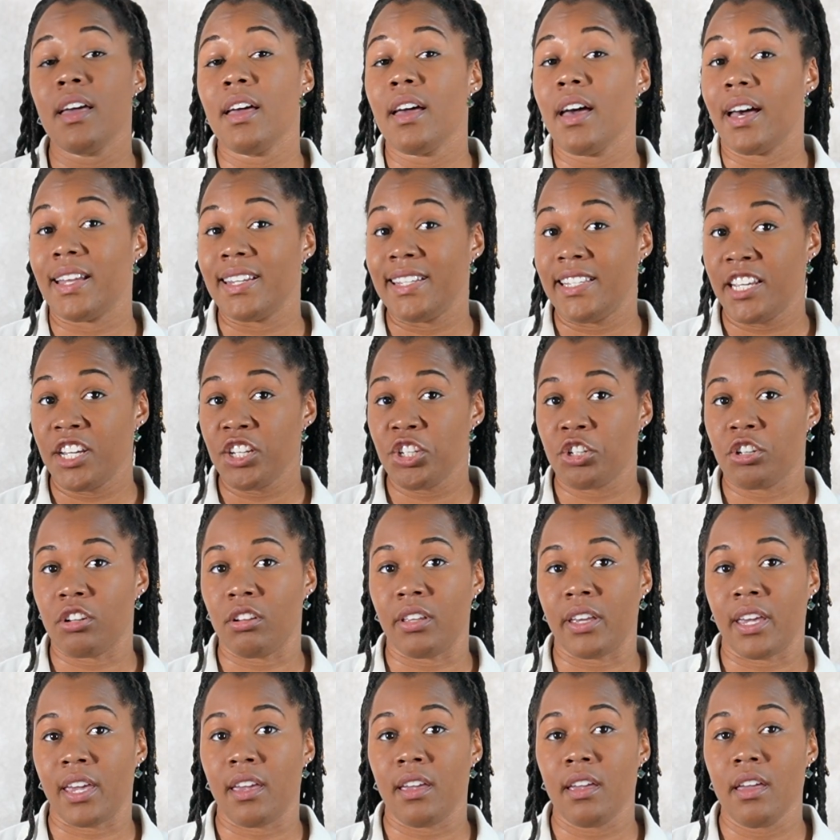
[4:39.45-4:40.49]

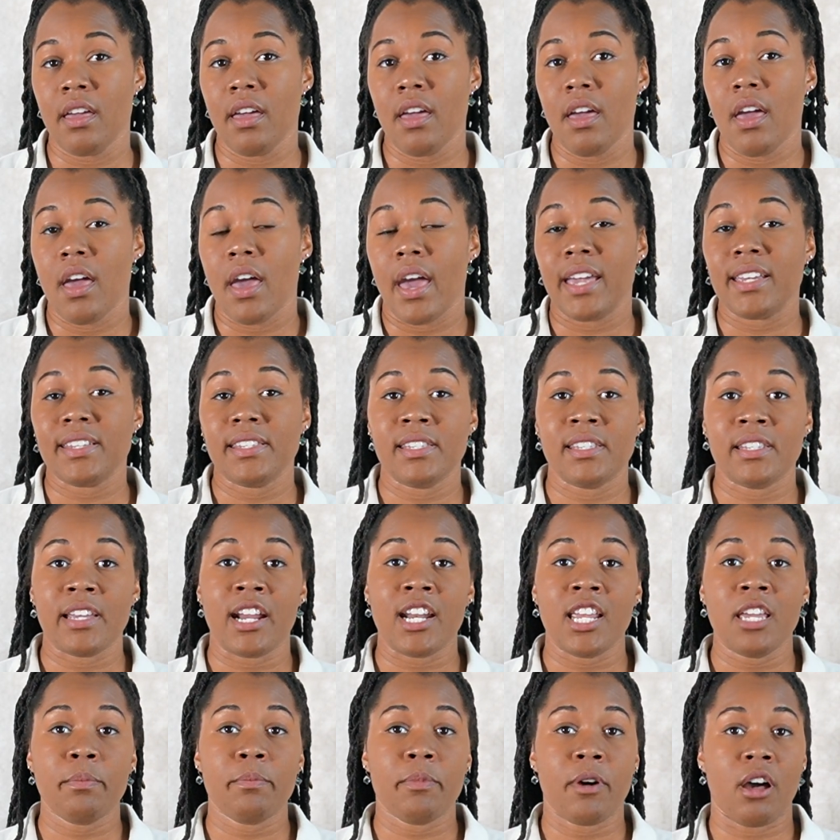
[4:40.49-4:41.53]
Additionally, a
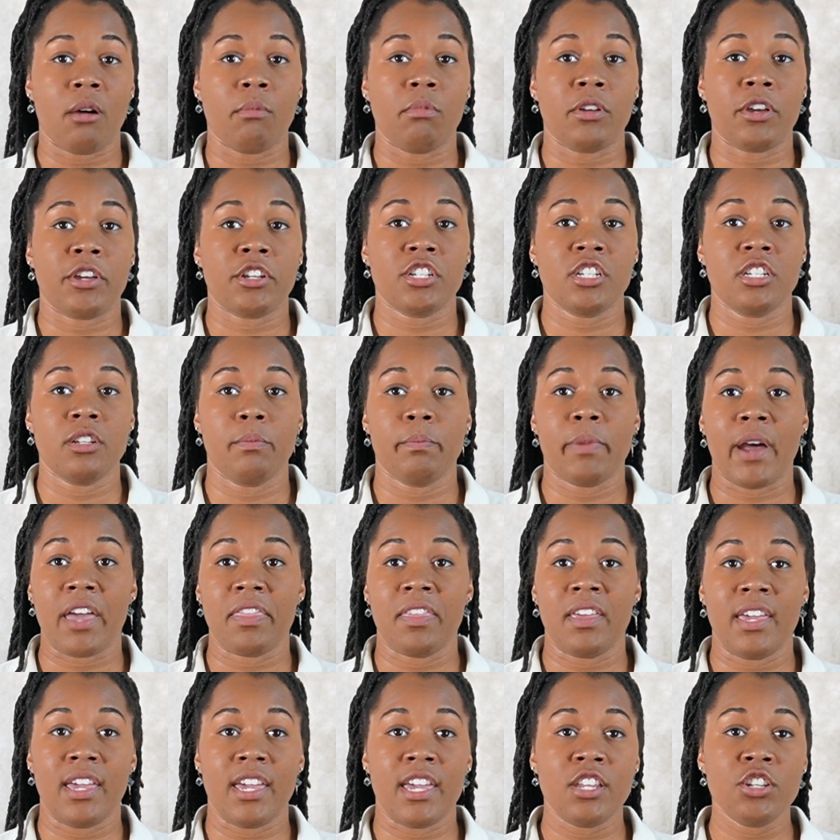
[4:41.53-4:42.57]
study published by
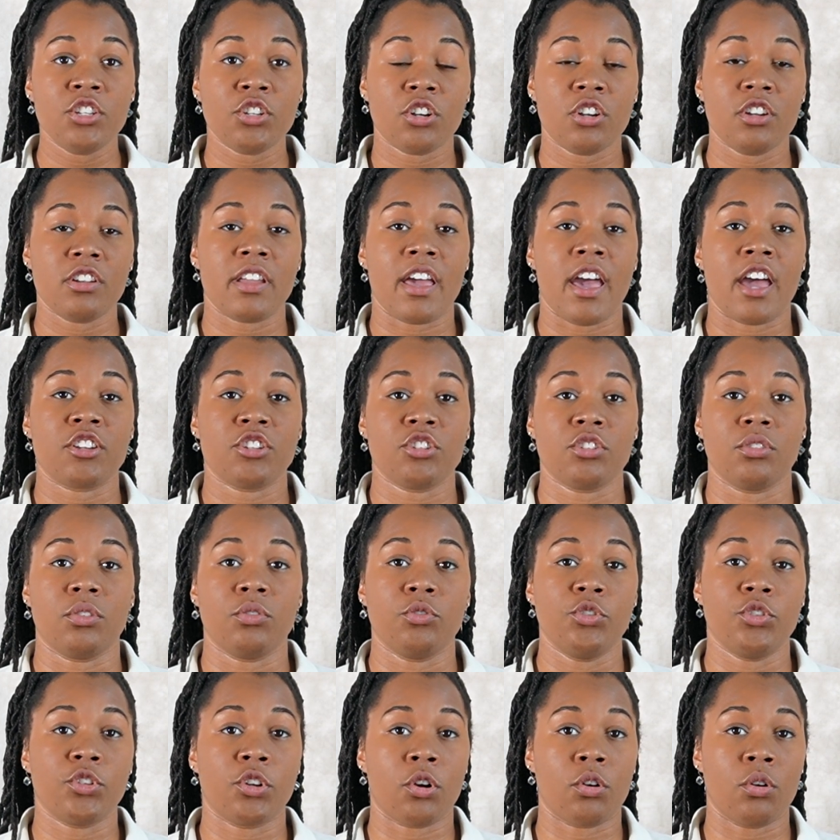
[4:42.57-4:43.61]
the
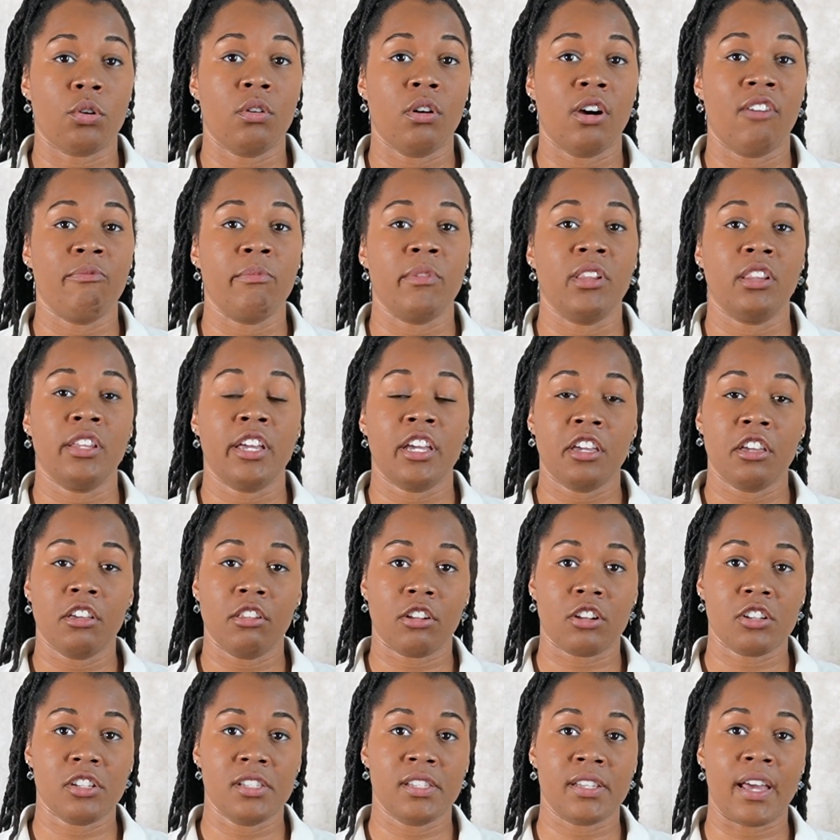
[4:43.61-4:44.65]
International Journal of
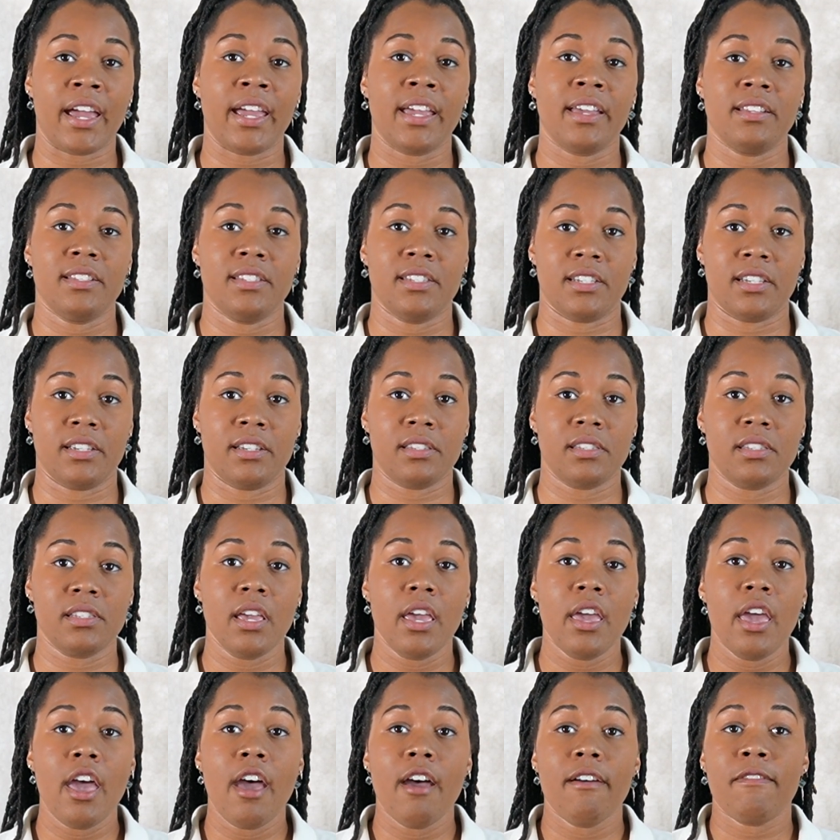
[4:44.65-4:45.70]
Molecular Sciences
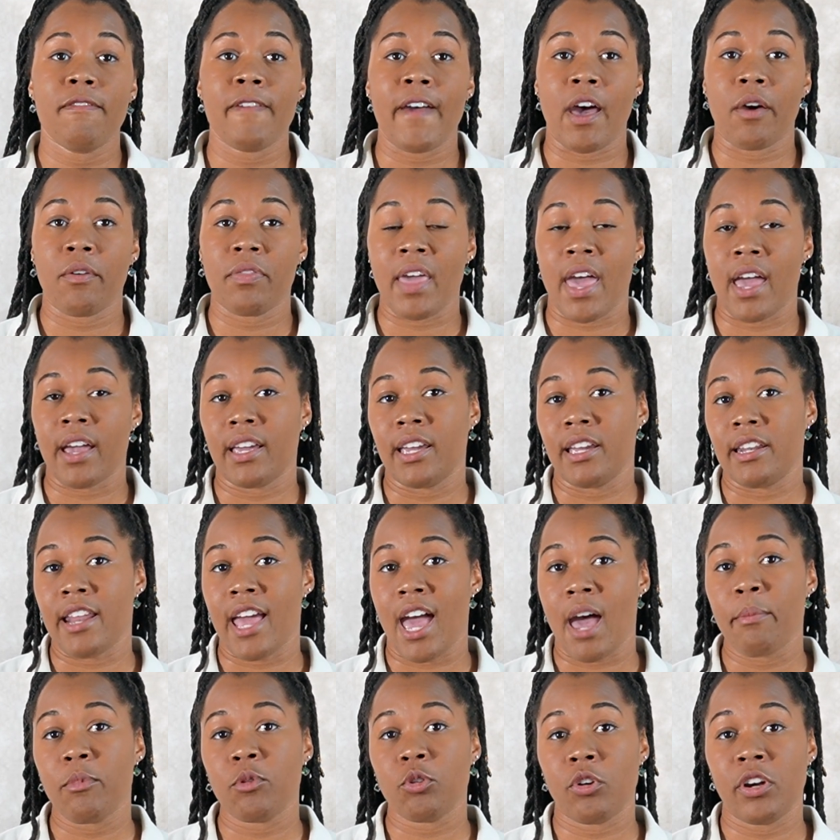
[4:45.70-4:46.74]
found that
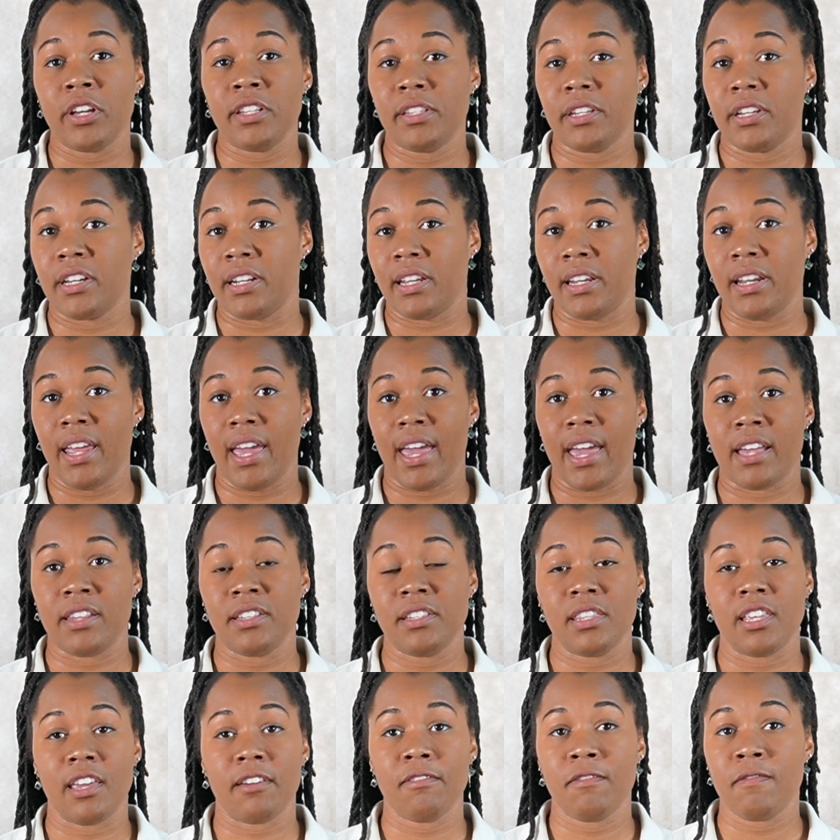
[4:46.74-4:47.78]
cannabinoids could enhance
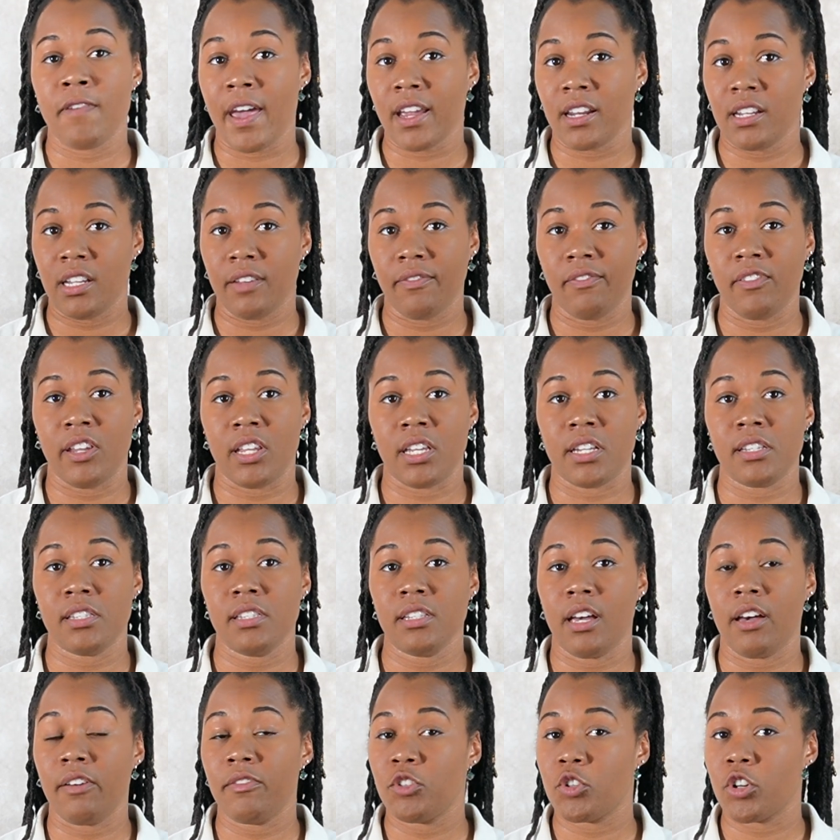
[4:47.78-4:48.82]
the effectiveness
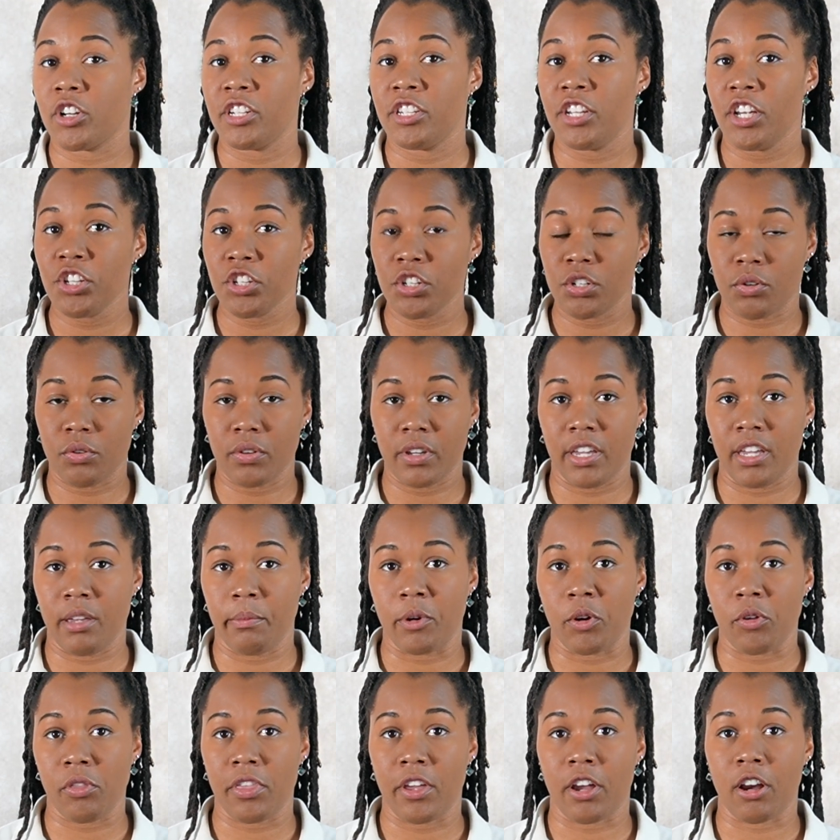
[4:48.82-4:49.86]
of traditional
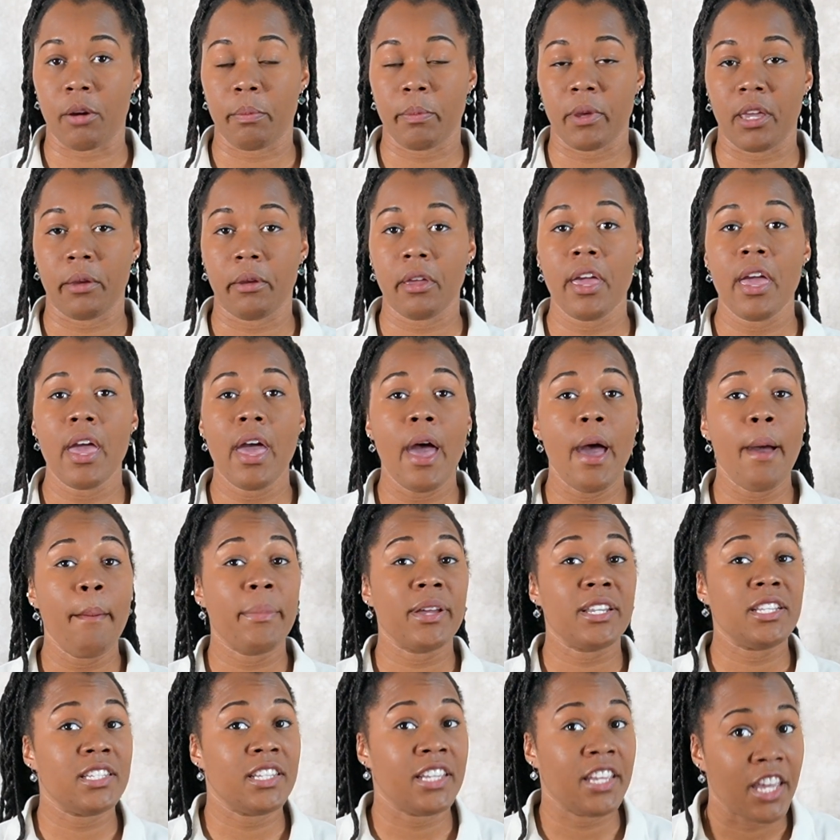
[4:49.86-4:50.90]
chemotherapy,
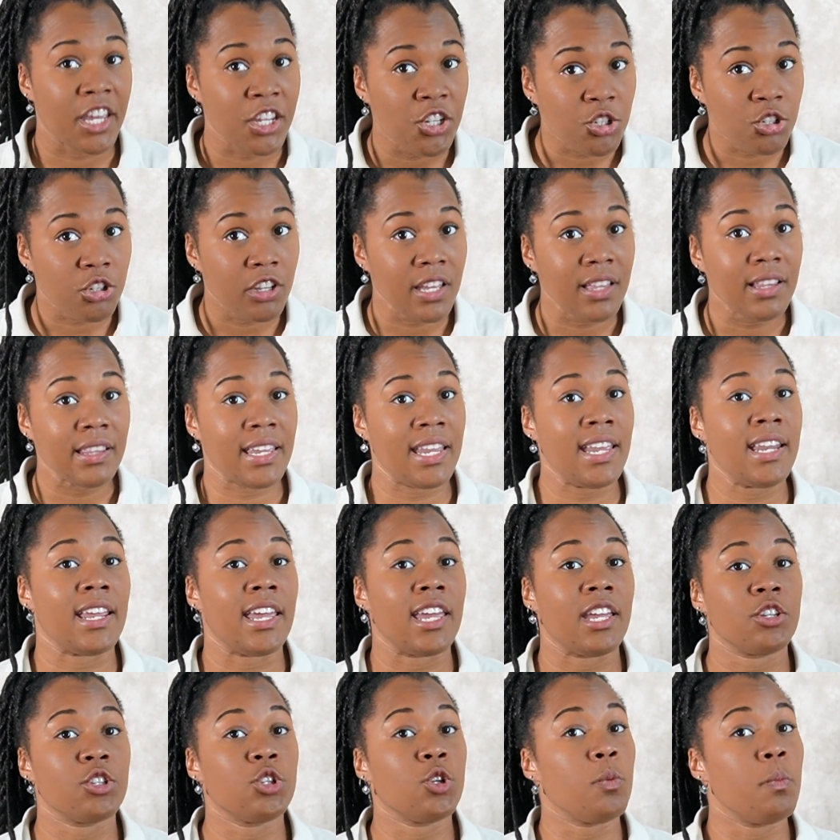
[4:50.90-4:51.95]
potentially
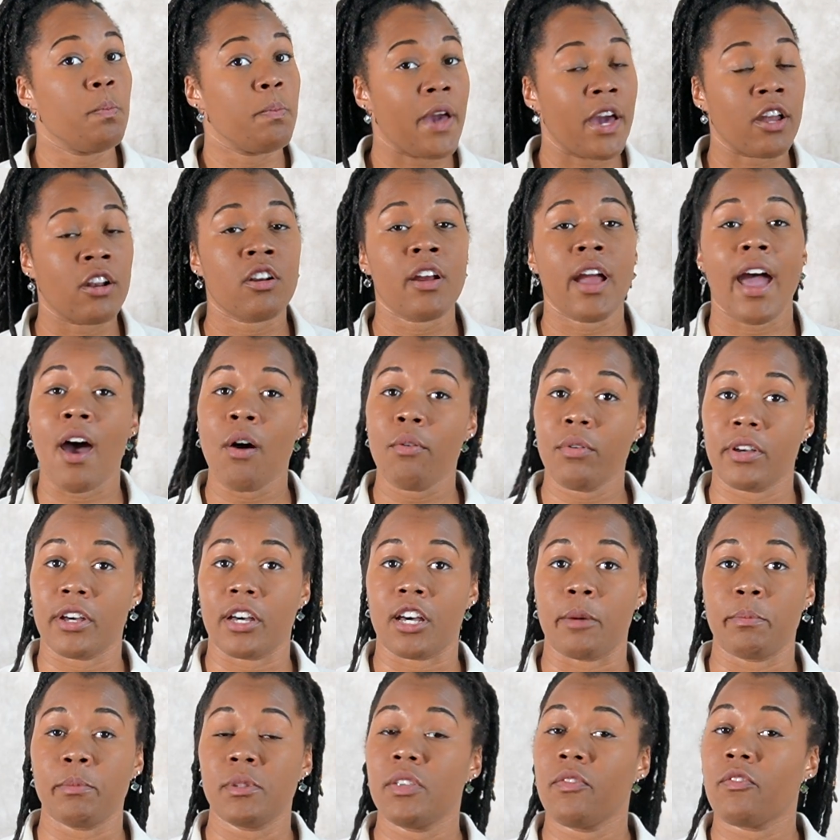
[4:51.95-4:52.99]
leading to better
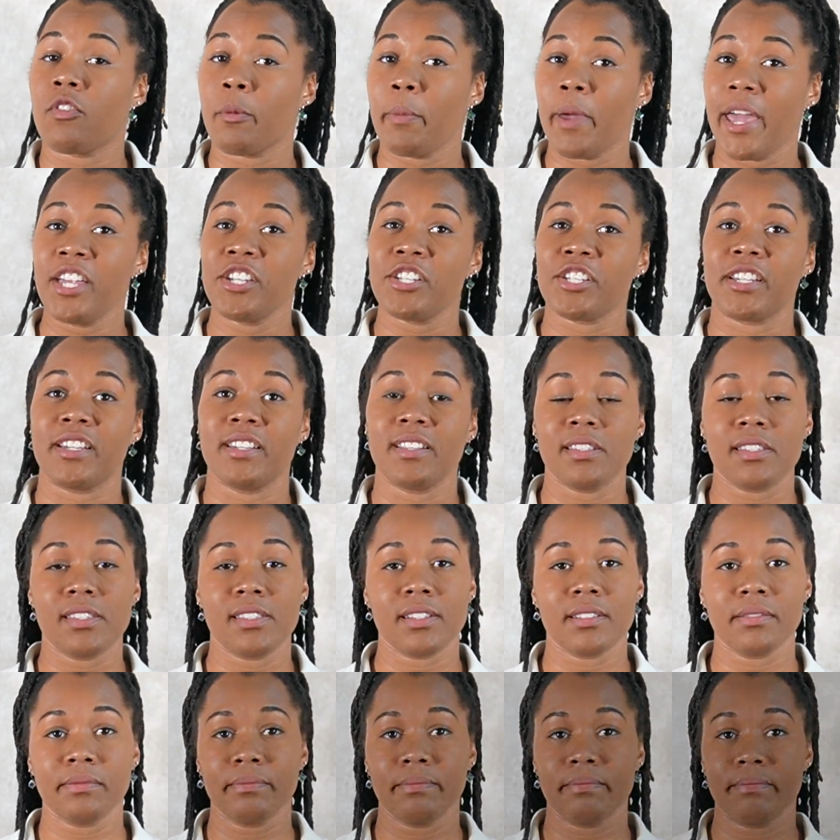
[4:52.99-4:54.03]
outcomes for
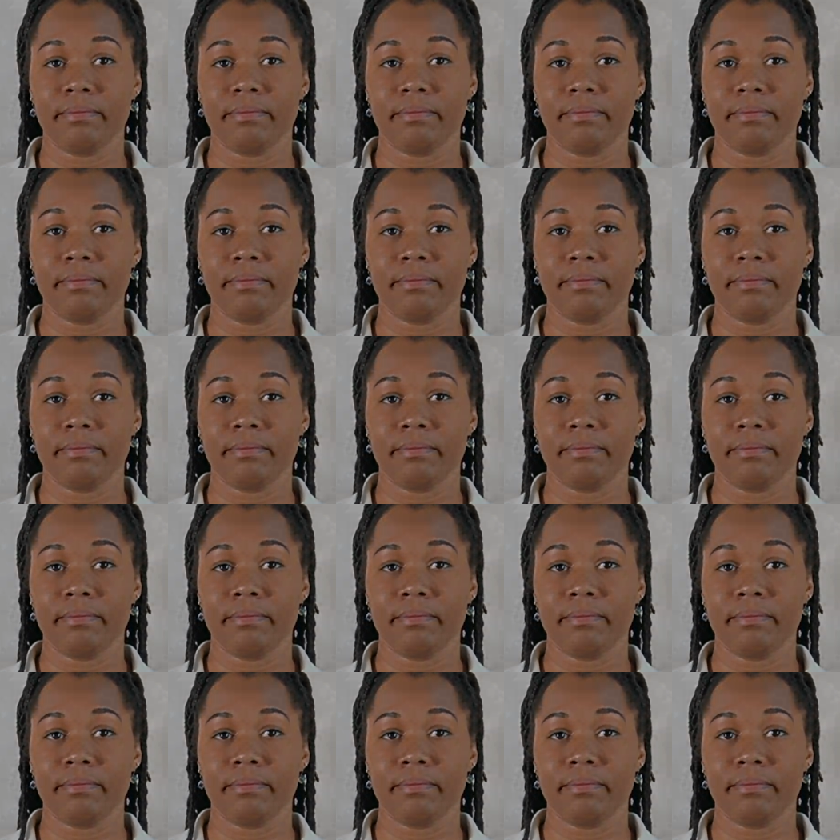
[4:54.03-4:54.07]
patients.